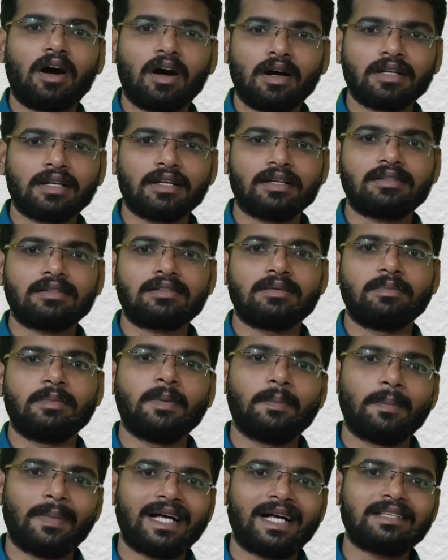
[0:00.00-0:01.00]
odors
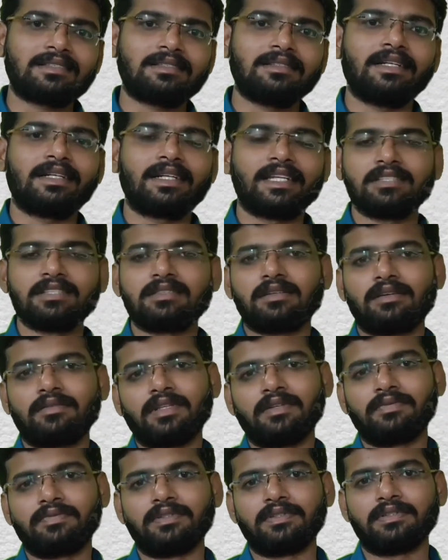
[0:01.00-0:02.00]
may mask the taste
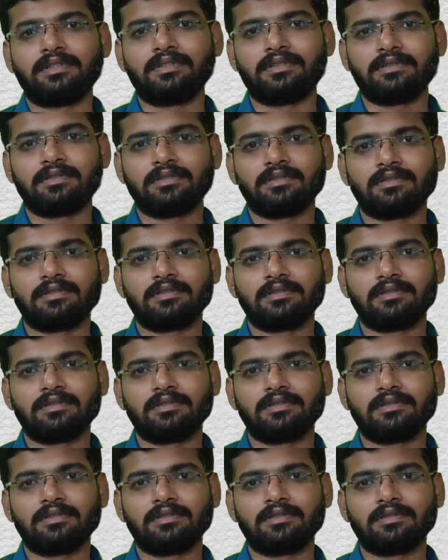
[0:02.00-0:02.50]
of the food,